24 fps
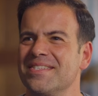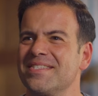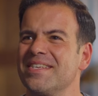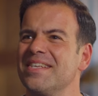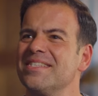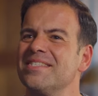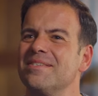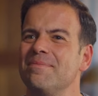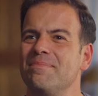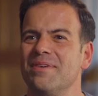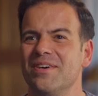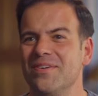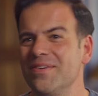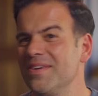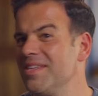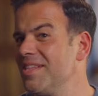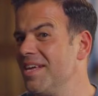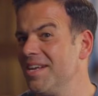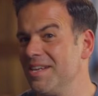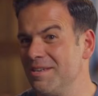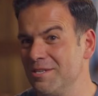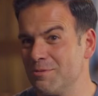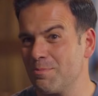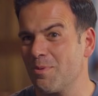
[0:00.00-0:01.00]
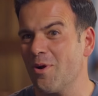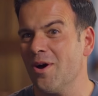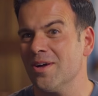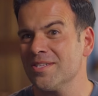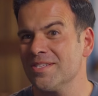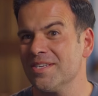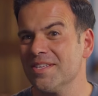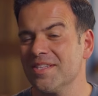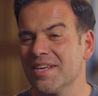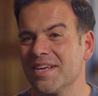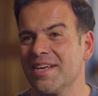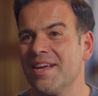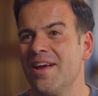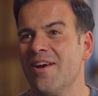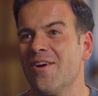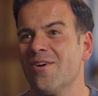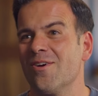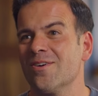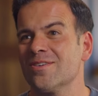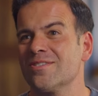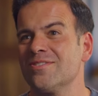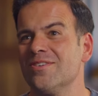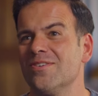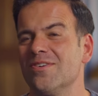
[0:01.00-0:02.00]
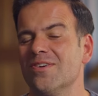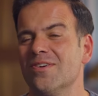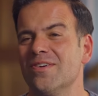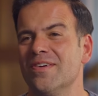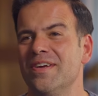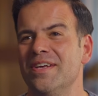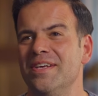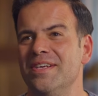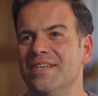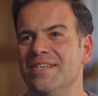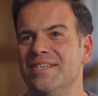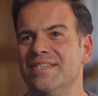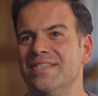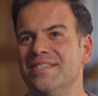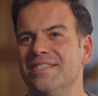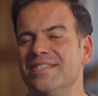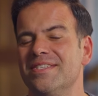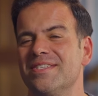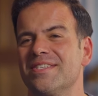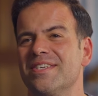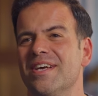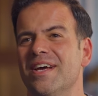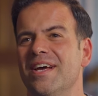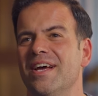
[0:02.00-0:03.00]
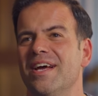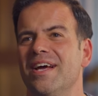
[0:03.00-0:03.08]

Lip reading: sensibility that he's brought to the character is